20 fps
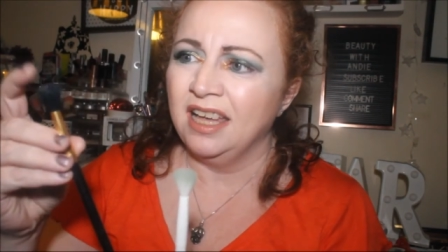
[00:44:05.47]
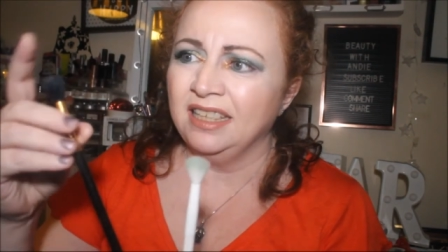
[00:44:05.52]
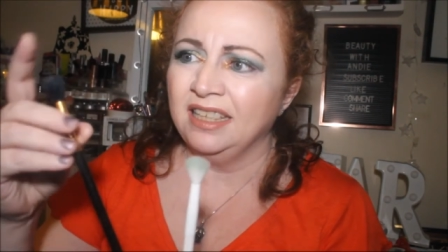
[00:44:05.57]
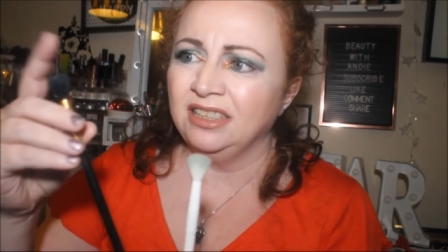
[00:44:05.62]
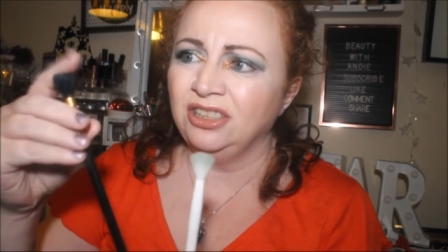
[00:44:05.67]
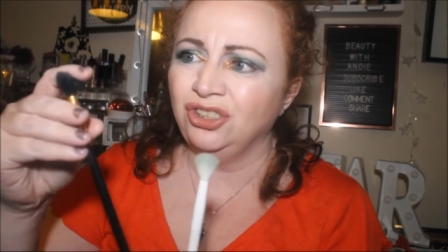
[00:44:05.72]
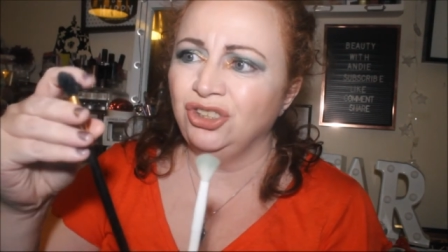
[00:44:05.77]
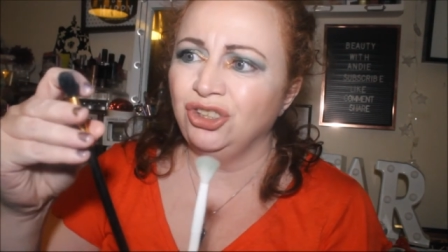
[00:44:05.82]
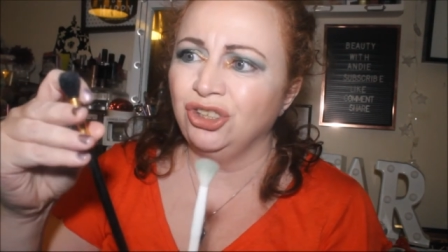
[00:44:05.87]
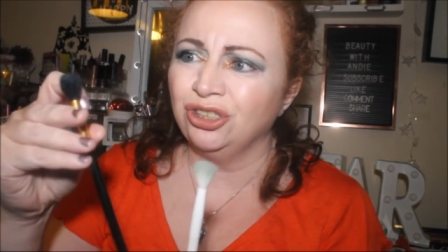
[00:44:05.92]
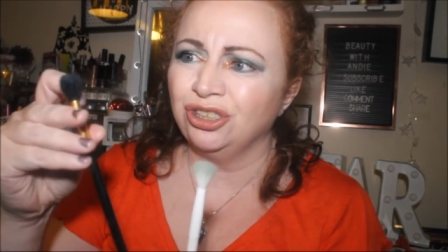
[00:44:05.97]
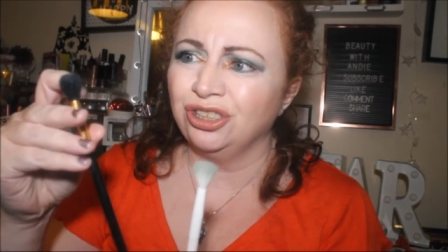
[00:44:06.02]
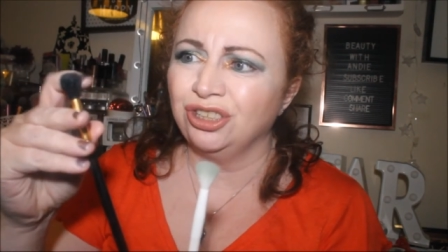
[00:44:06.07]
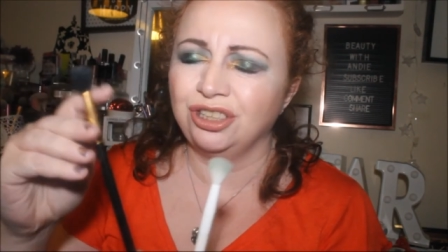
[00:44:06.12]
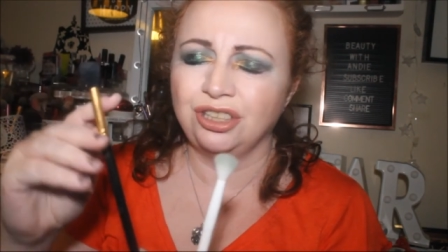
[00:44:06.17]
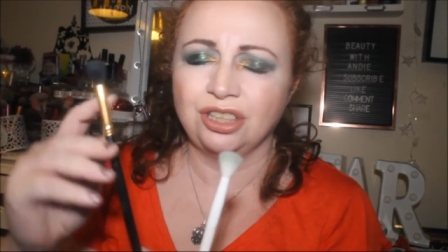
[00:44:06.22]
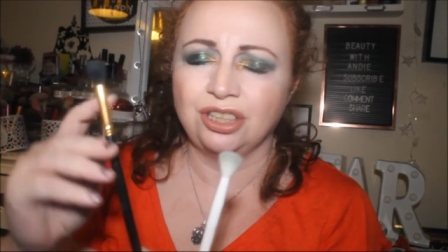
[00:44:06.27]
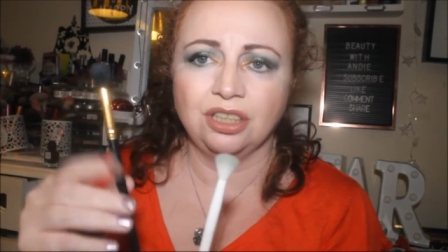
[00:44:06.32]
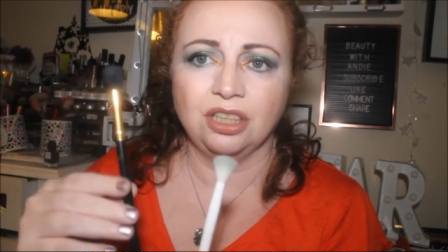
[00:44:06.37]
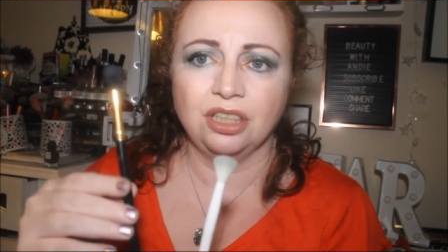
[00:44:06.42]
it's
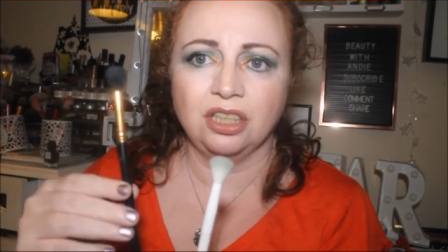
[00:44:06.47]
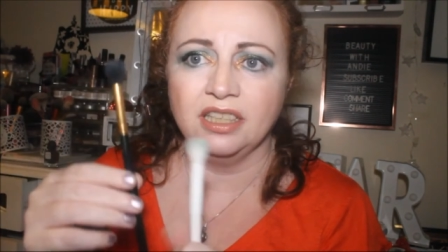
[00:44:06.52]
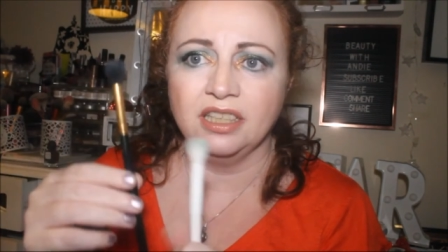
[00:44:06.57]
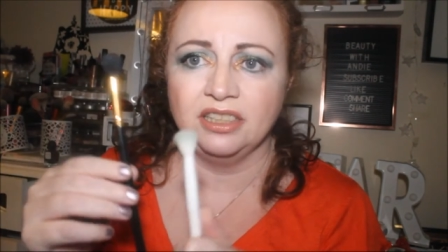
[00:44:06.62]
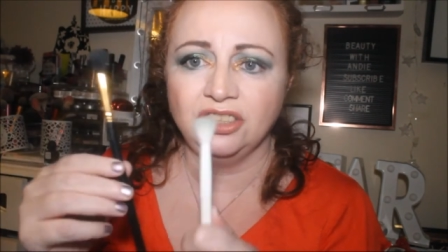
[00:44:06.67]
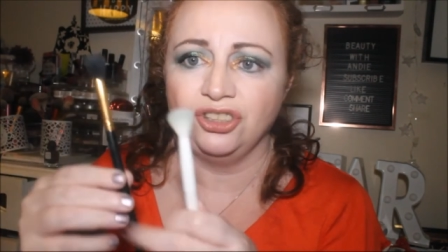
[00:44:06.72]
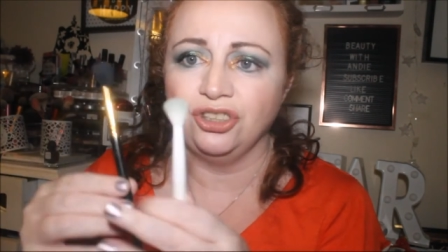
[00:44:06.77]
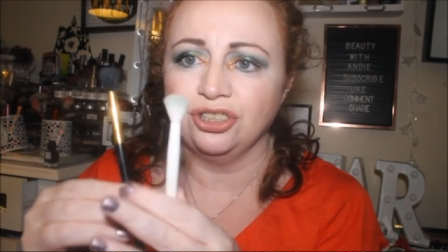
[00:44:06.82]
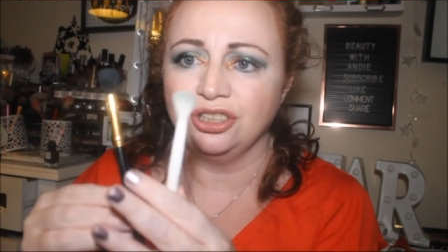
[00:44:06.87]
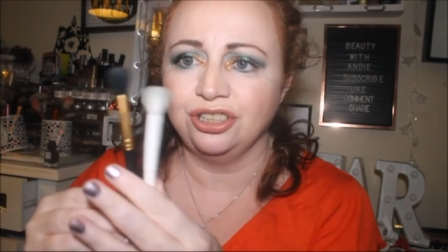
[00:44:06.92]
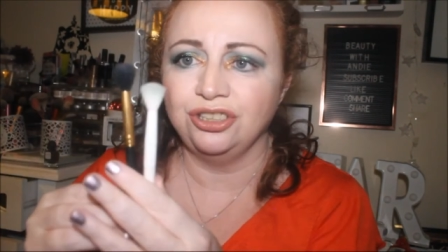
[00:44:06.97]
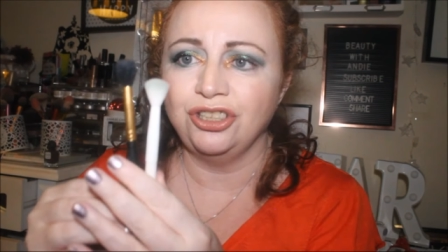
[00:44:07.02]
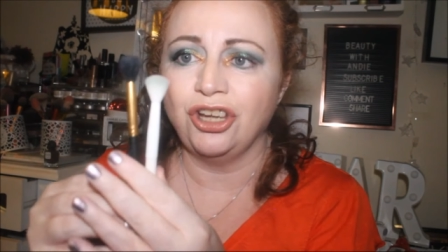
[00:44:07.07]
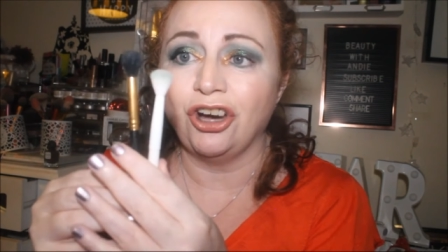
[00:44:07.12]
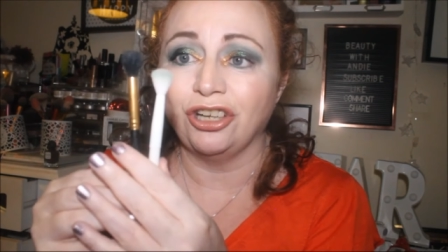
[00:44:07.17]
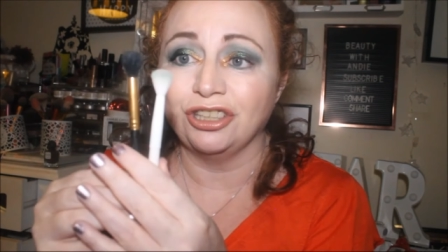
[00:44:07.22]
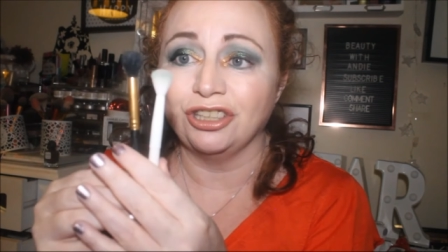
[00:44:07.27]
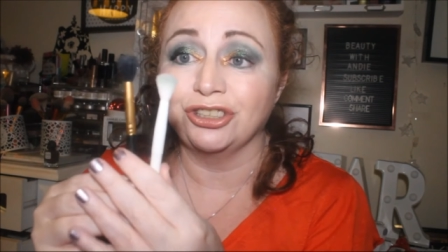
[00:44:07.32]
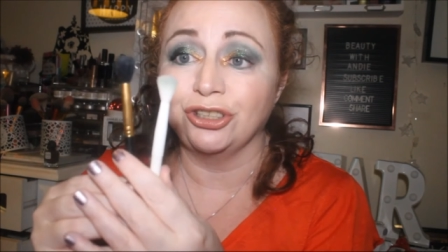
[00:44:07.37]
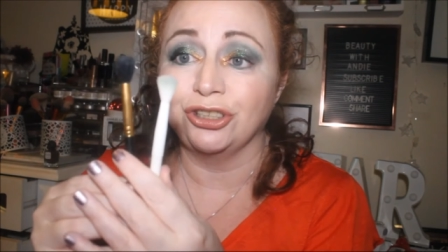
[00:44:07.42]
just, it's just
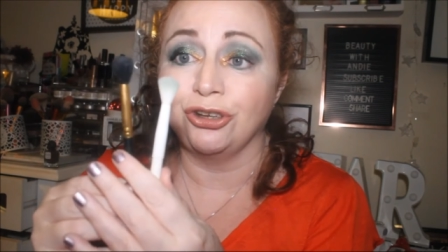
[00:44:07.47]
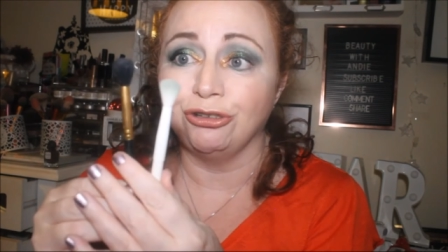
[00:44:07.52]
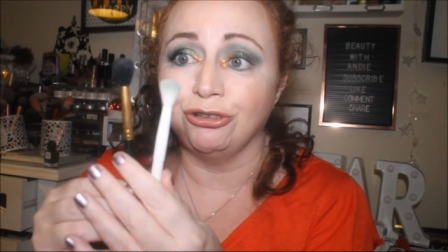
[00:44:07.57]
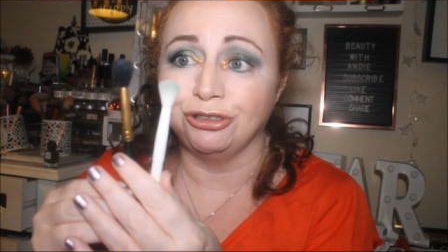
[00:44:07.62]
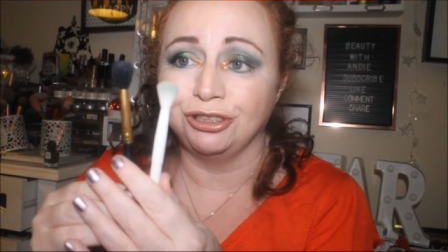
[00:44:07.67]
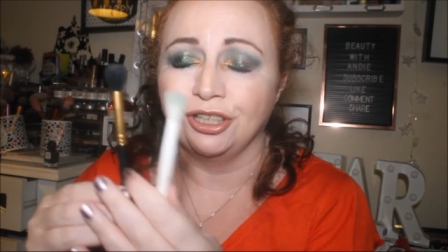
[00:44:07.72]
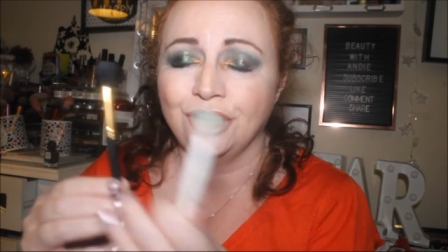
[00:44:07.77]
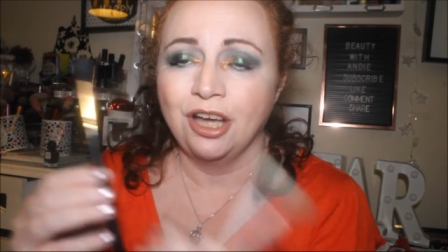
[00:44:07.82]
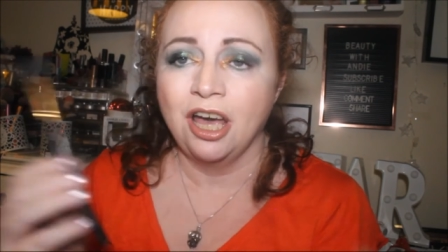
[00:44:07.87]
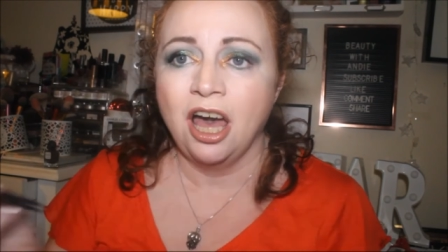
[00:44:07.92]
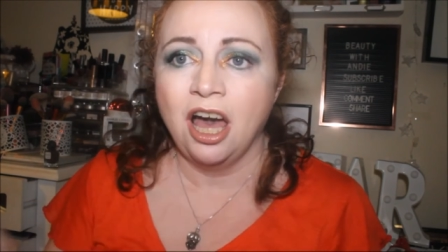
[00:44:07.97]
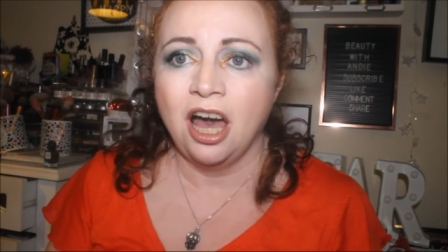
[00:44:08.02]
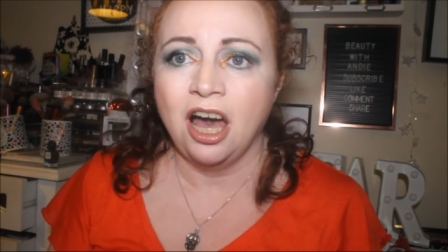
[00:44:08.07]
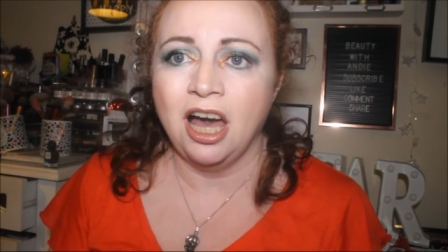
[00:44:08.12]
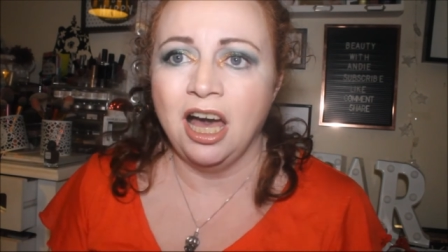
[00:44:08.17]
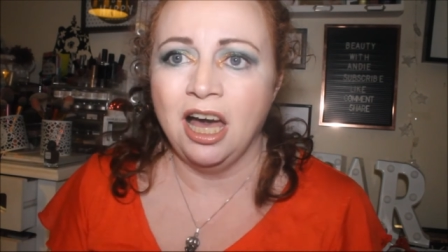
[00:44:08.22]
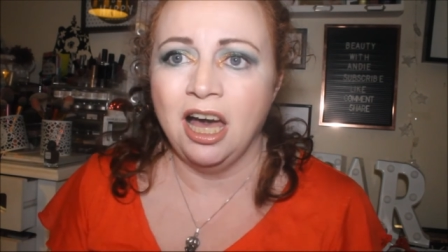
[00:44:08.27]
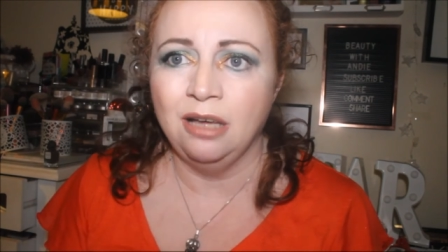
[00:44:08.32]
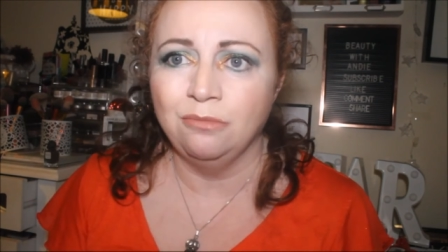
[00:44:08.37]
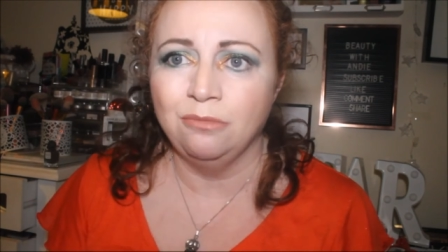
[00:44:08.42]
not as good,
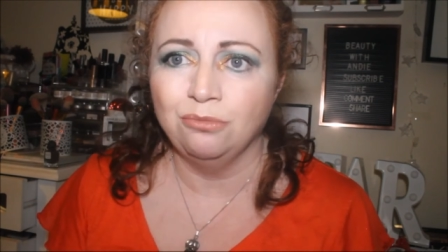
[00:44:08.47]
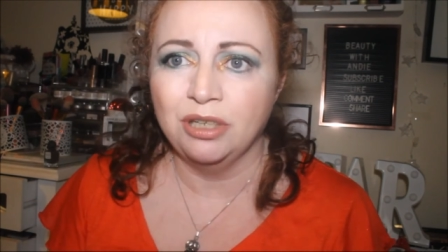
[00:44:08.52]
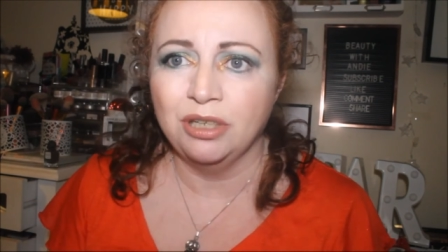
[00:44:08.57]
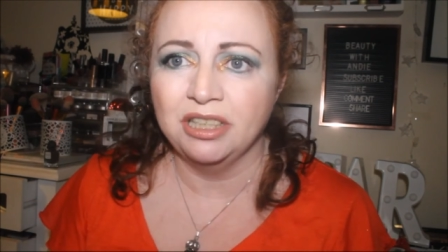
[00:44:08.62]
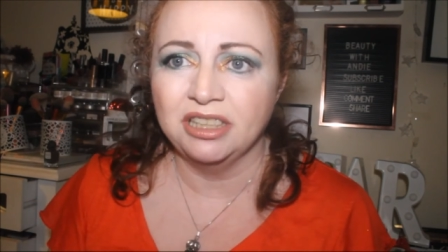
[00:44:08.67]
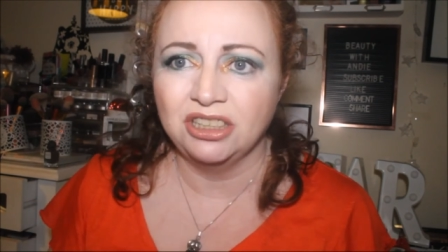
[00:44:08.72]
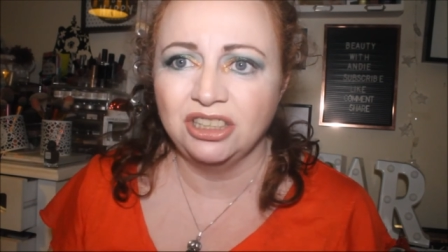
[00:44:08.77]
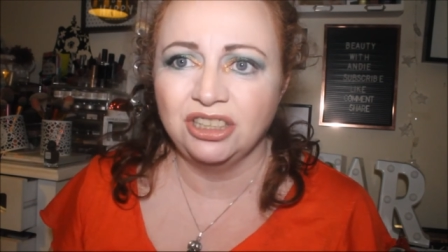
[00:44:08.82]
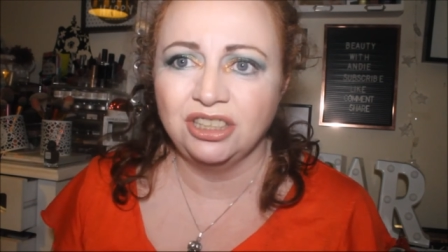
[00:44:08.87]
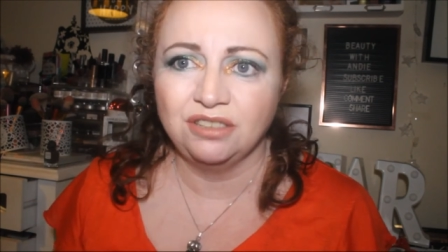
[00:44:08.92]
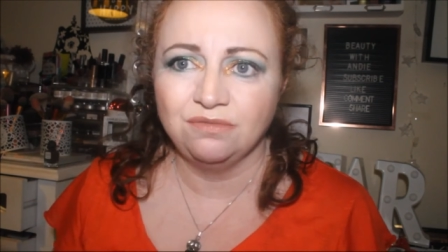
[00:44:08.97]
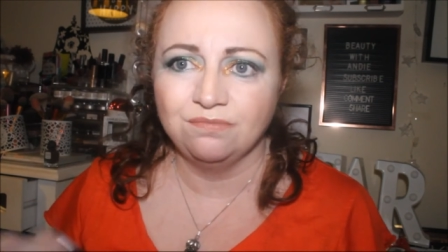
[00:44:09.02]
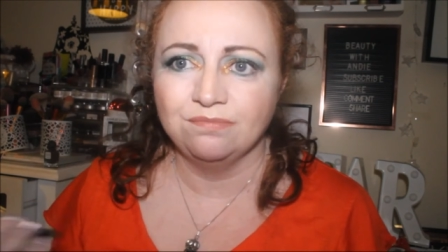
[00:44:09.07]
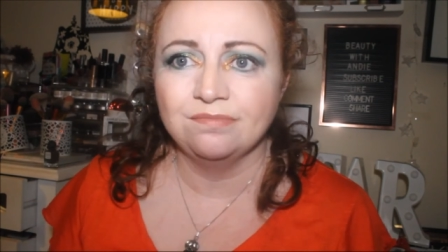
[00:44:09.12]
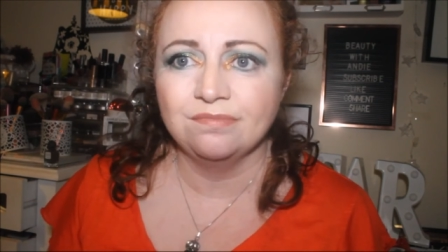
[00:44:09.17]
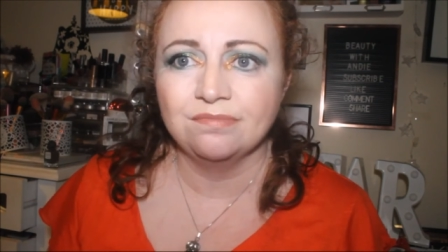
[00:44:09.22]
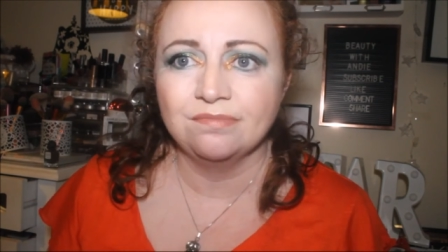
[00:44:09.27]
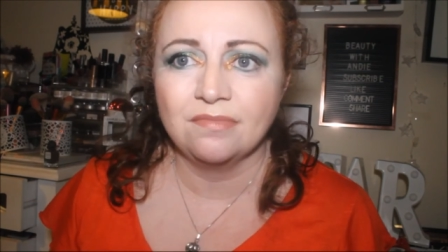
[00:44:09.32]
um, which